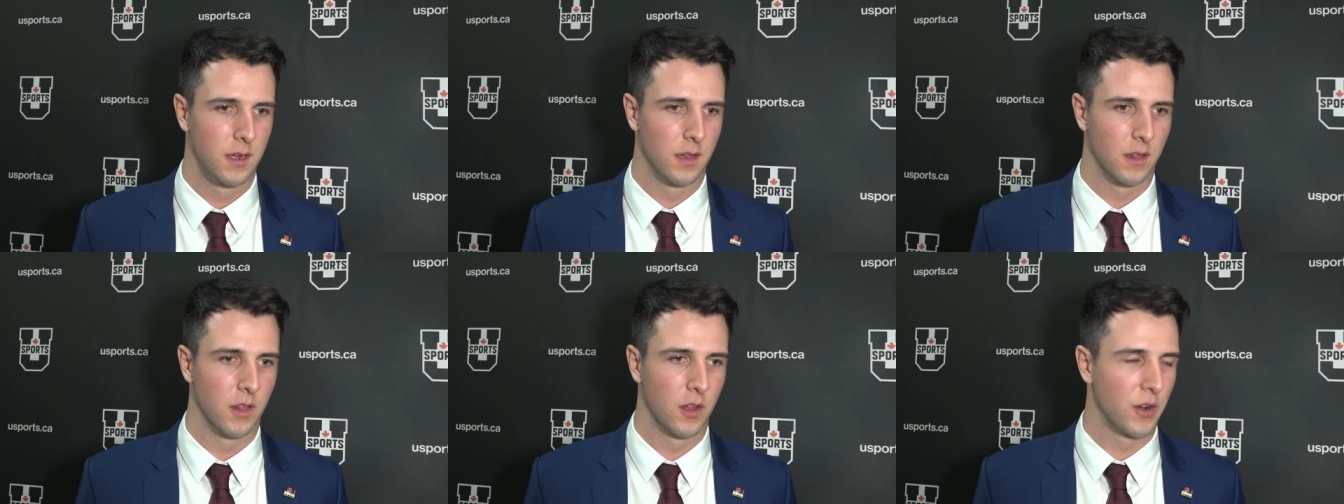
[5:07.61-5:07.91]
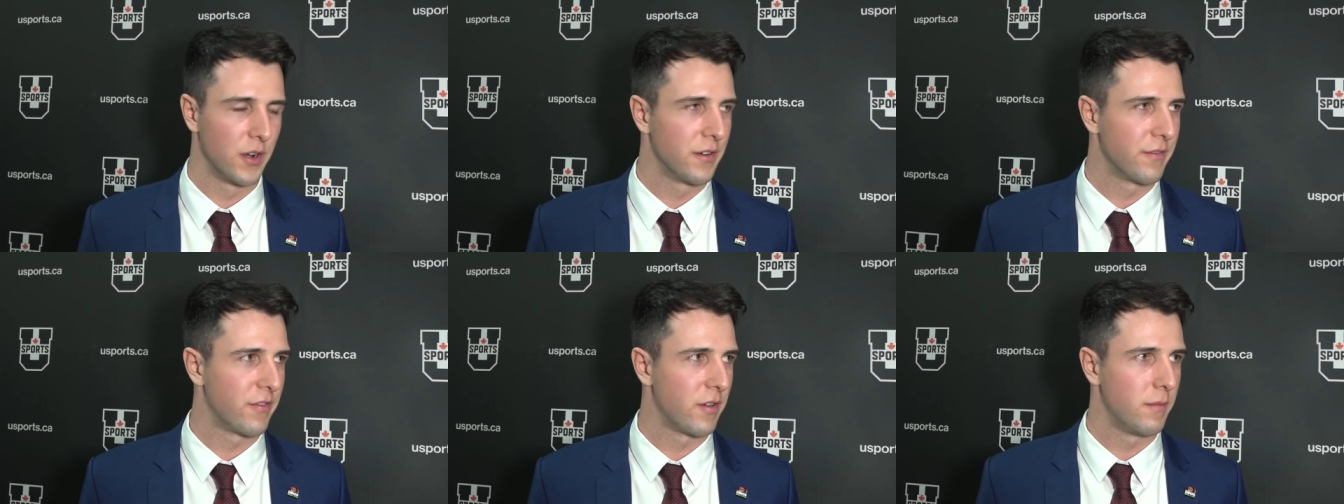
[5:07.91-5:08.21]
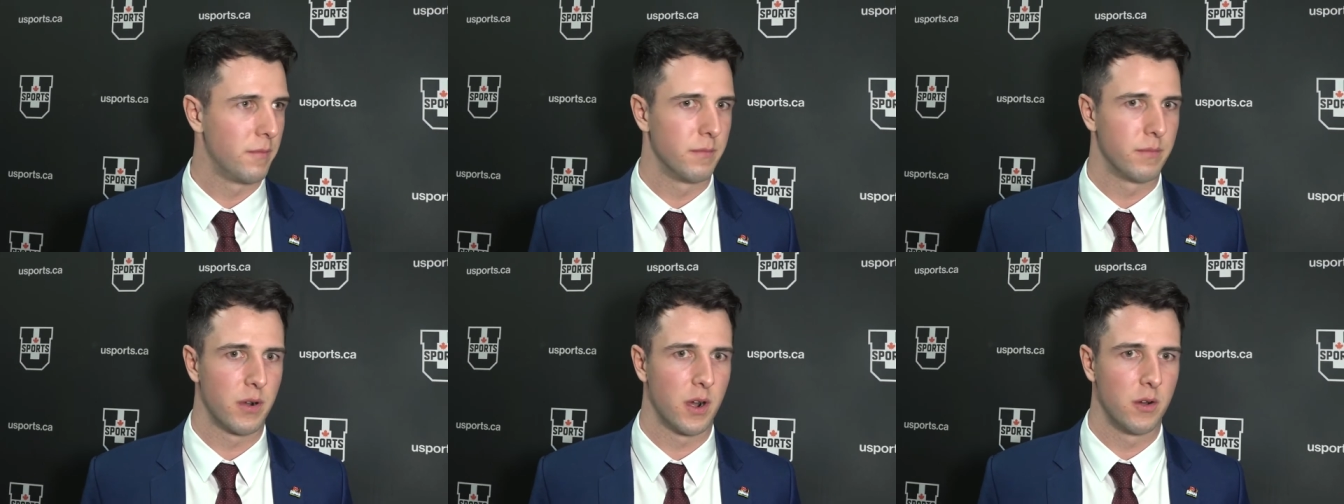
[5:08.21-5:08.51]
learn
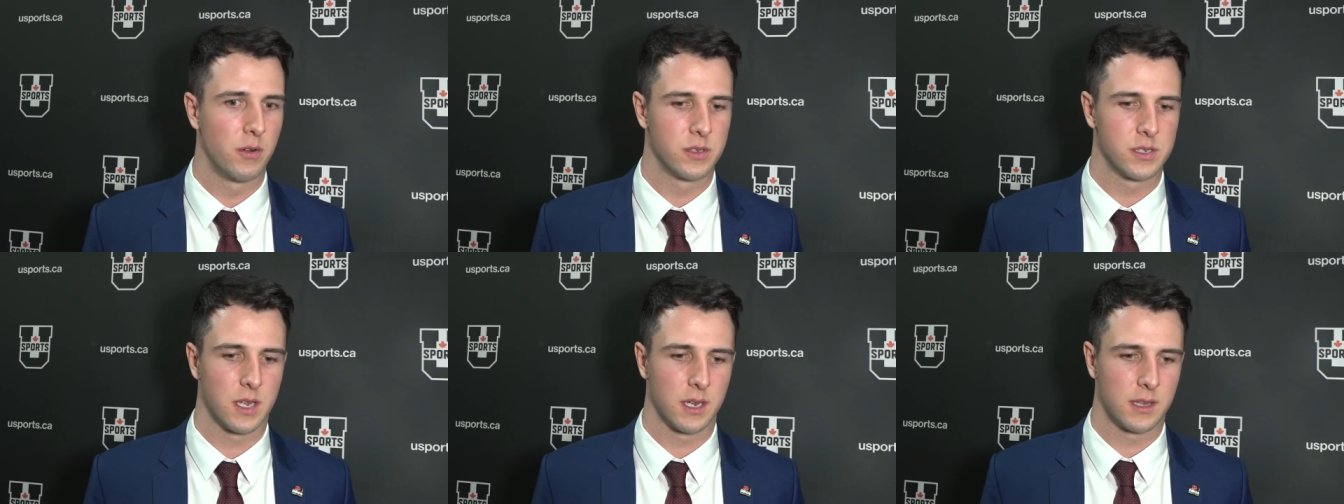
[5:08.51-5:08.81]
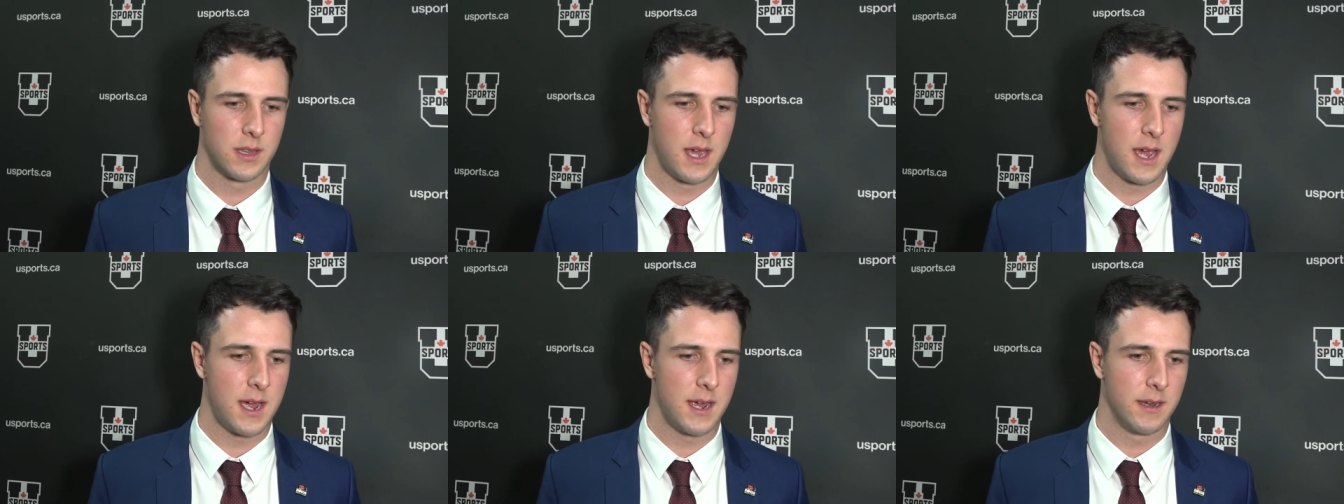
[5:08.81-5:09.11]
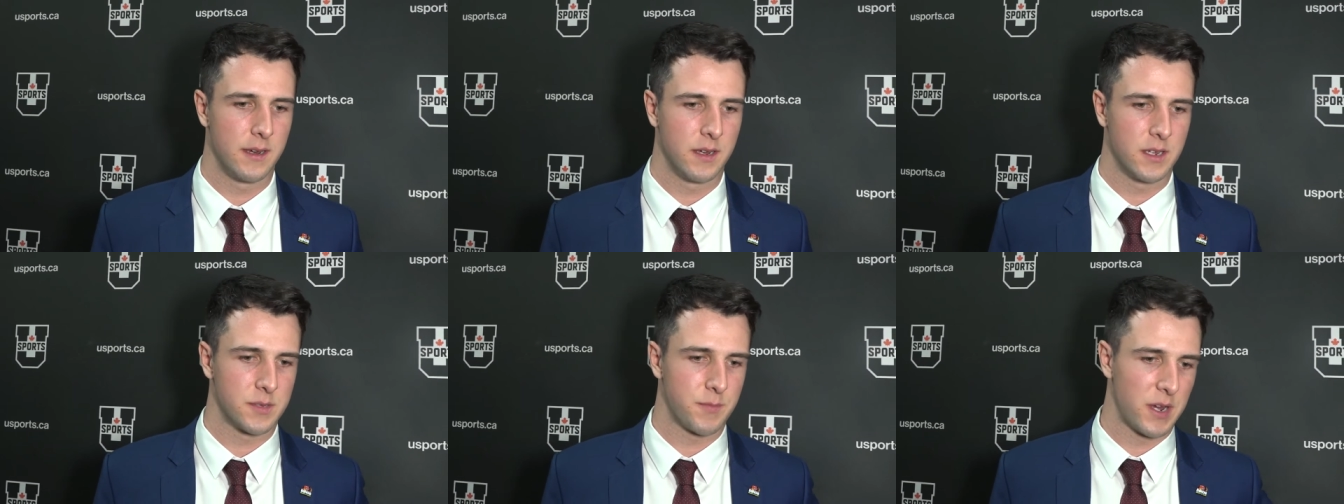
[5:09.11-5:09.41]
from pros like
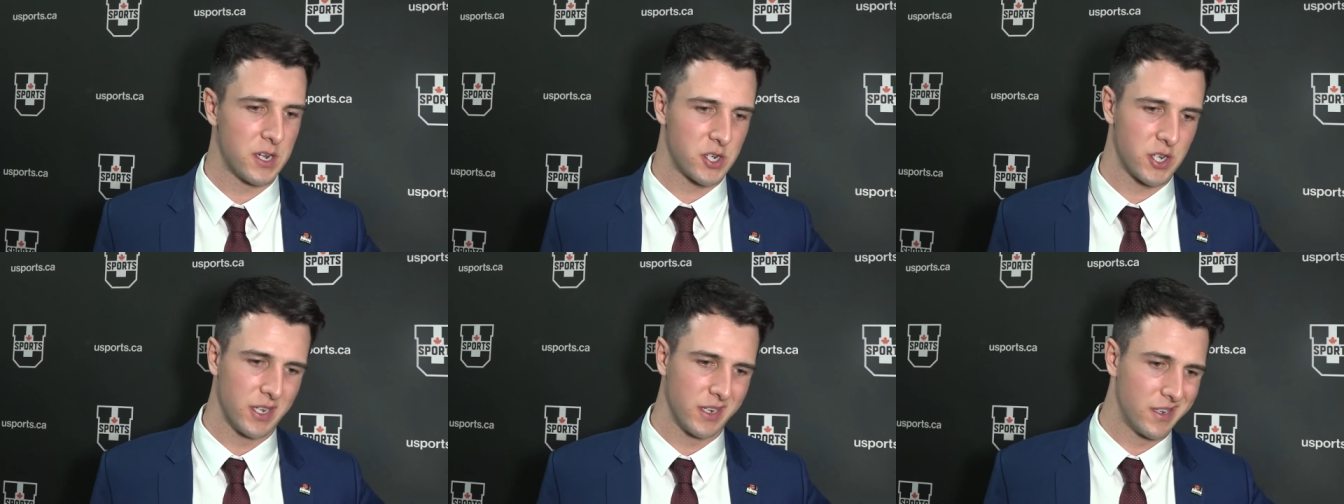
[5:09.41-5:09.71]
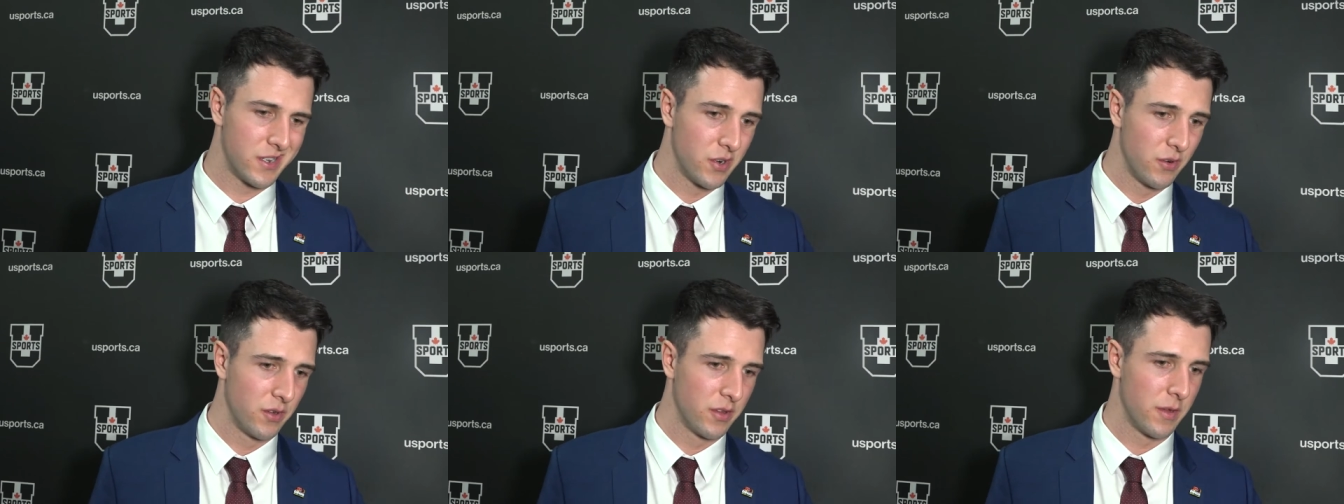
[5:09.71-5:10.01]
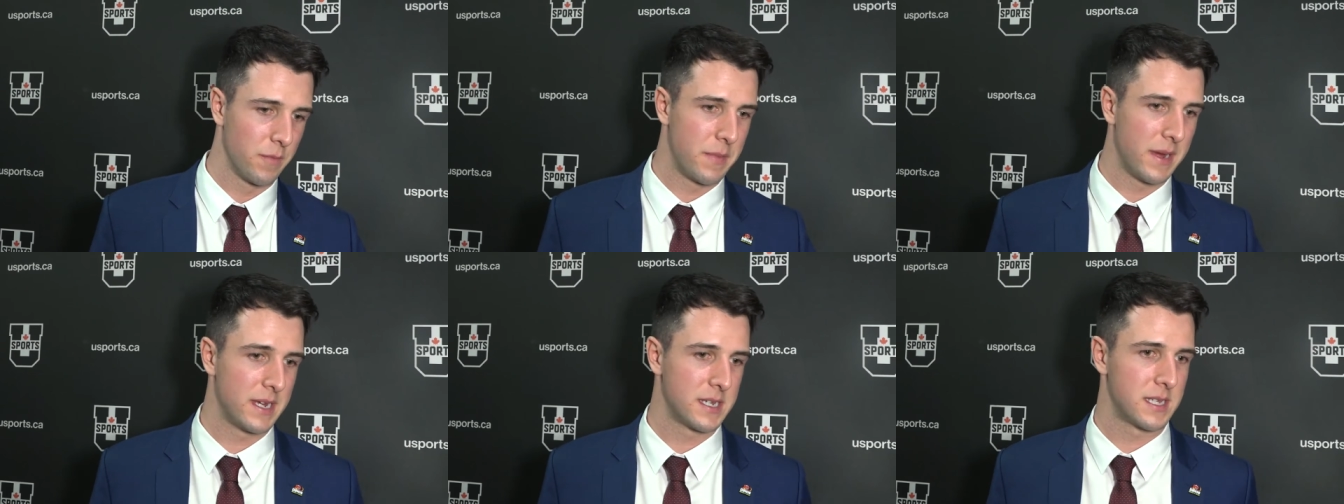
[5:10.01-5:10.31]
that, especially two
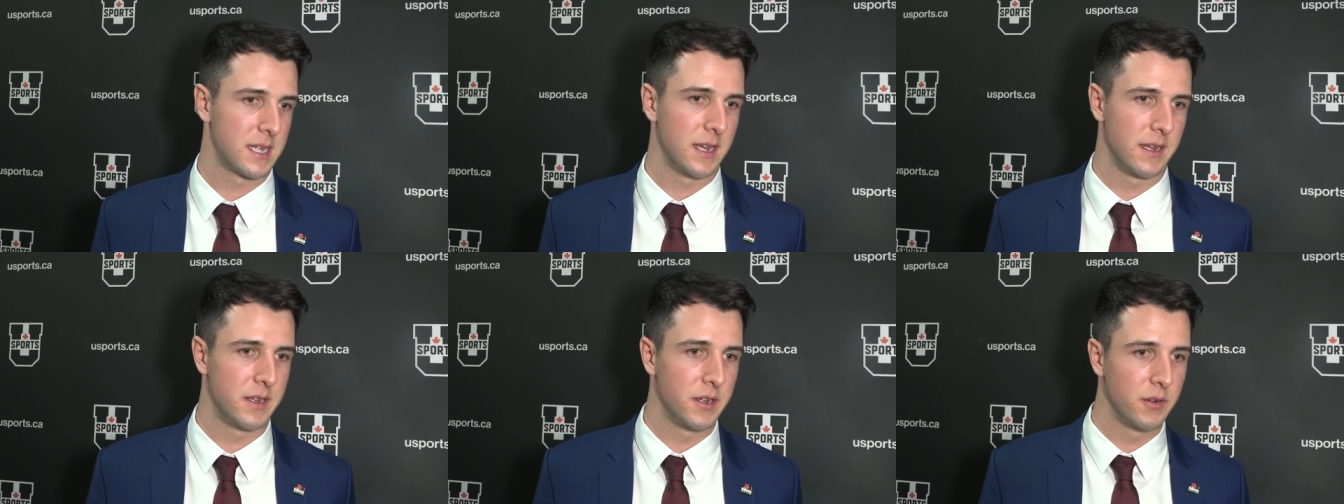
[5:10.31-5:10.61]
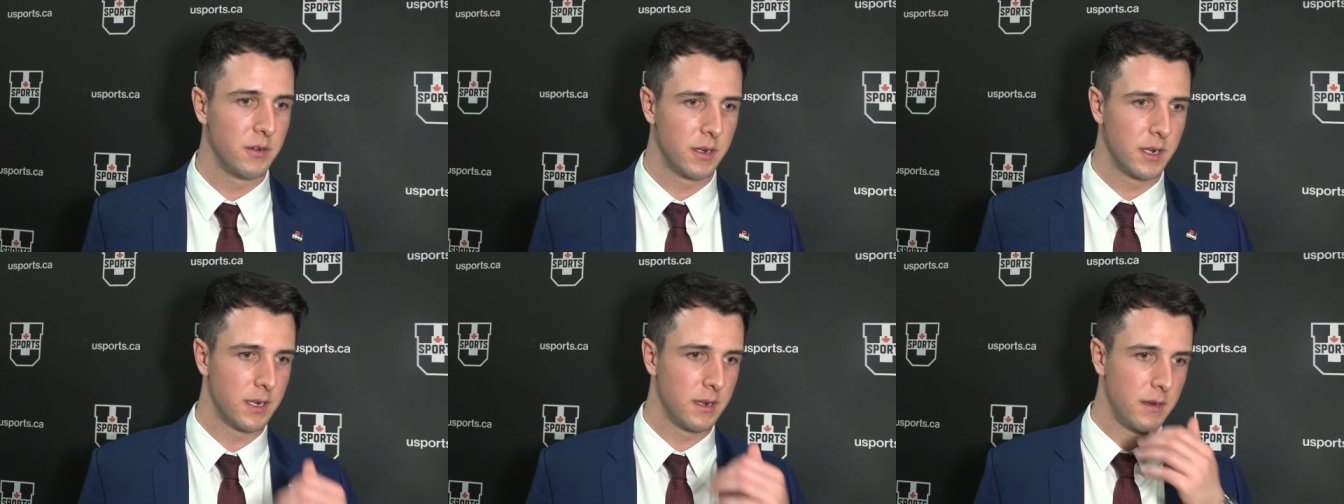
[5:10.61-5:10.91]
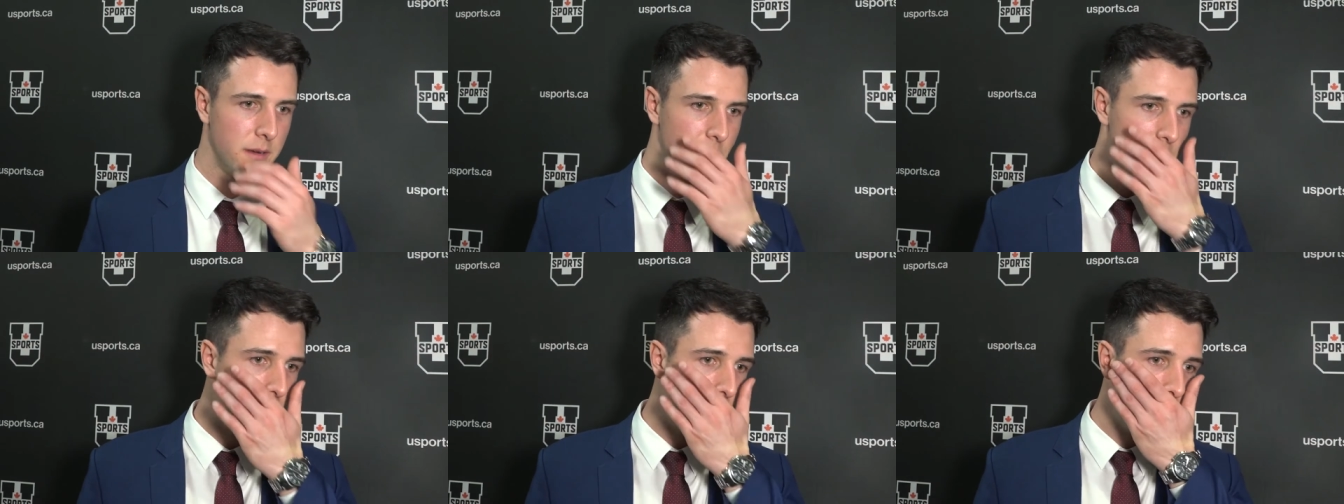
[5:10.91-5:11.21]
of the best that do
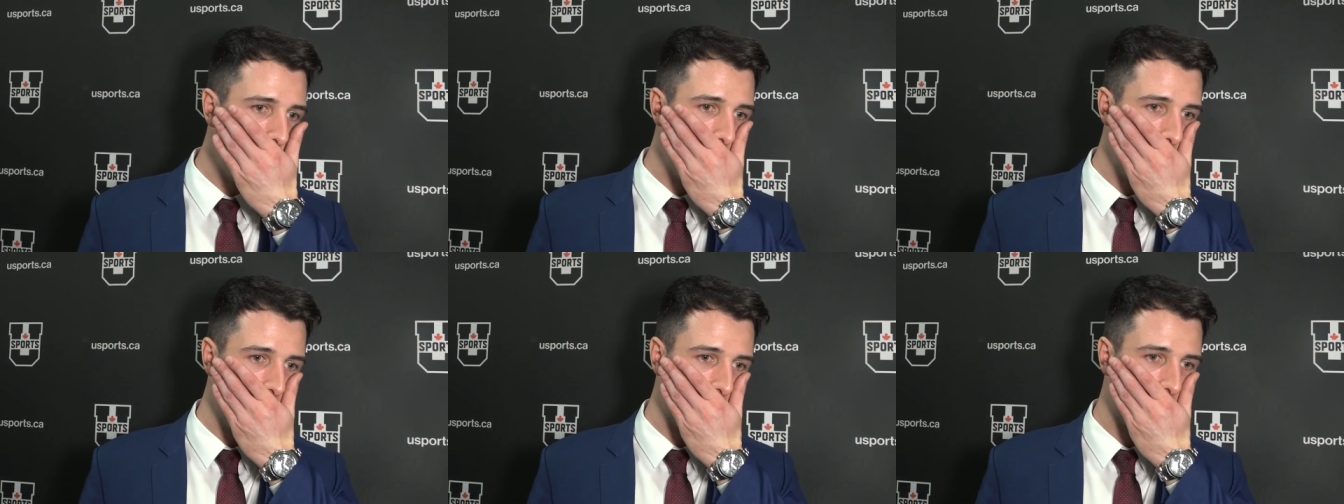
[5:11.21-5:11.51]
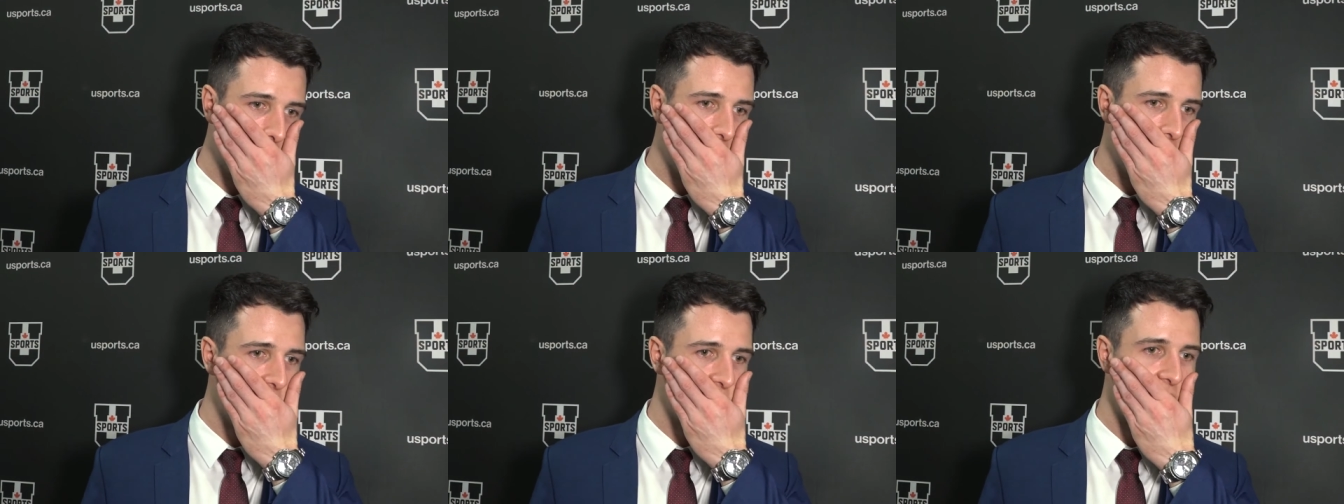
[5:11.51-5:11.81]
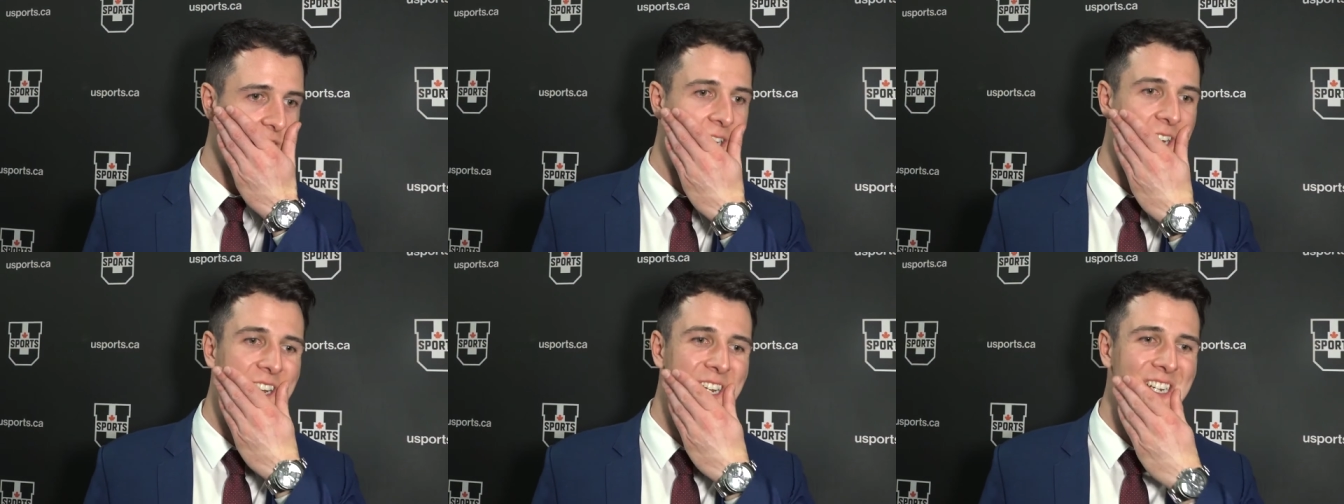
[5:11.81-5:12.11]
it in the
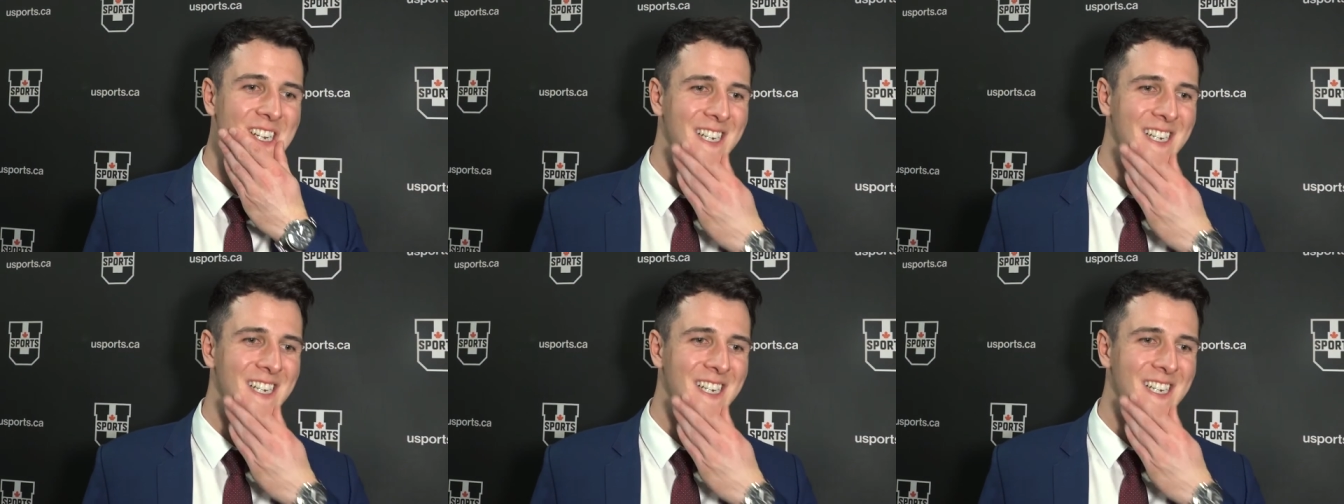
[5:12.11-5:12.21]
country,